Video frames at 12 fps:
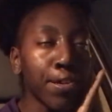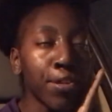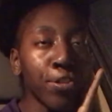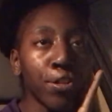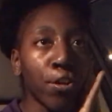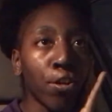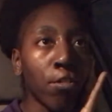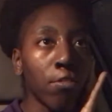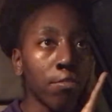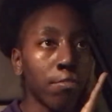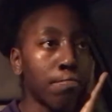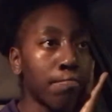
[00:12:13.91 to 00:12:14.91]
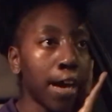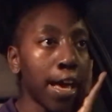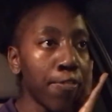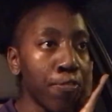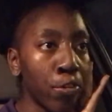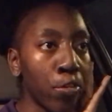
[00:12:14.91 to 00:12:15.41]
But, you know,
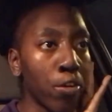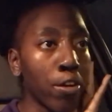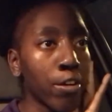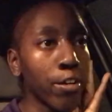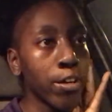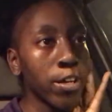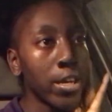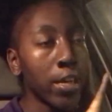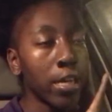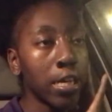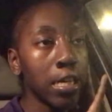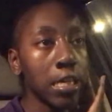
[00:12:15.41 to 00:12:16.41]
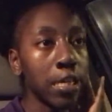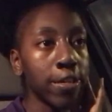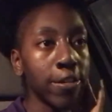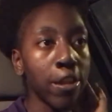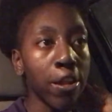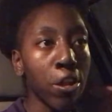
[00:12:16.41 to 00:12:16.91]
my floor
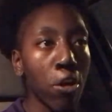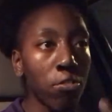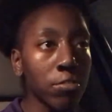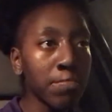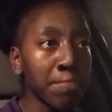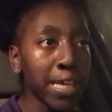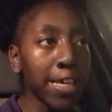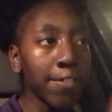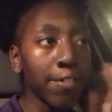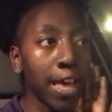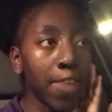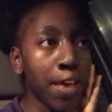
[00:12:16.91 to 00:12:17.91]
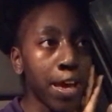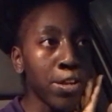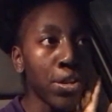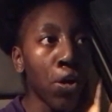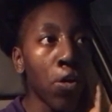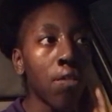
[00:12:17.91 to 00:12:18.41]
knows me and they
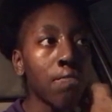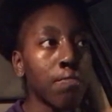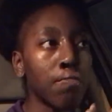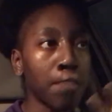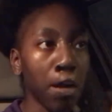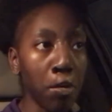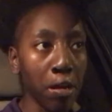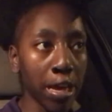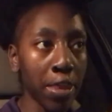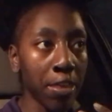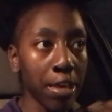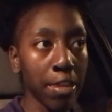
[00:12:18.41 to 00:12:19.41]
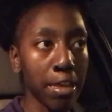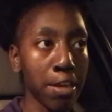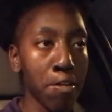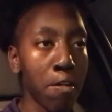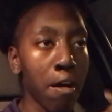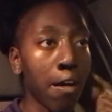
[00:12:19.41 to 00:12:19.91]
know my work ethic and they
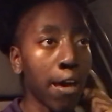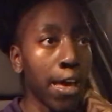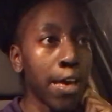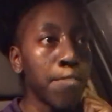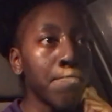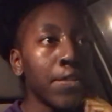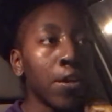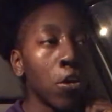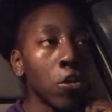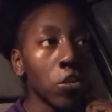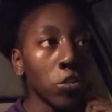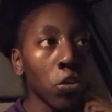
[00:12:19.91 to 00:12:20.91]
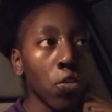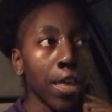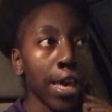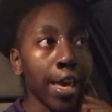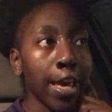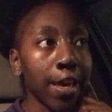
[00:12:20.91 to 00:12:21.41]
know how I am. So
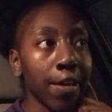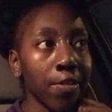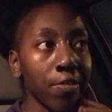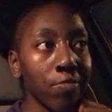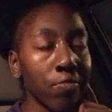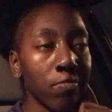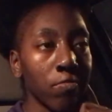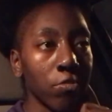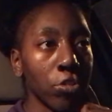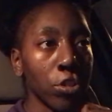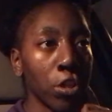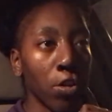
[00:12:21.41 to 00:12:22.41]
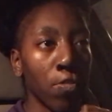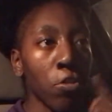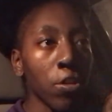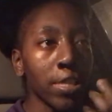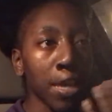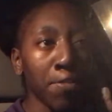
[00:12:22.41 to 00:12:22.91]
they, you know, of
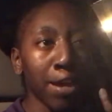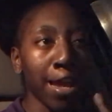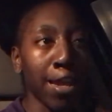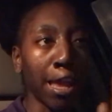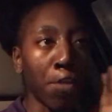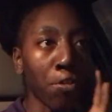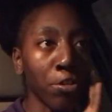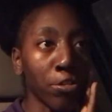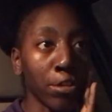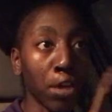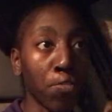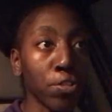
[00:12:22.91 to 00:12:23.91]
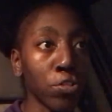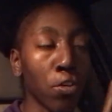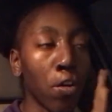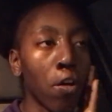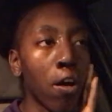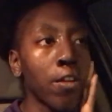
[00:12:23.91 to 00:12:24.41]
course they were kind of like wondering like what's
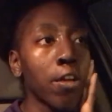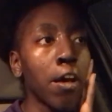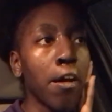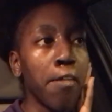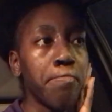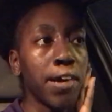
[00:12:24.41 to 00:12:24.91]
going on.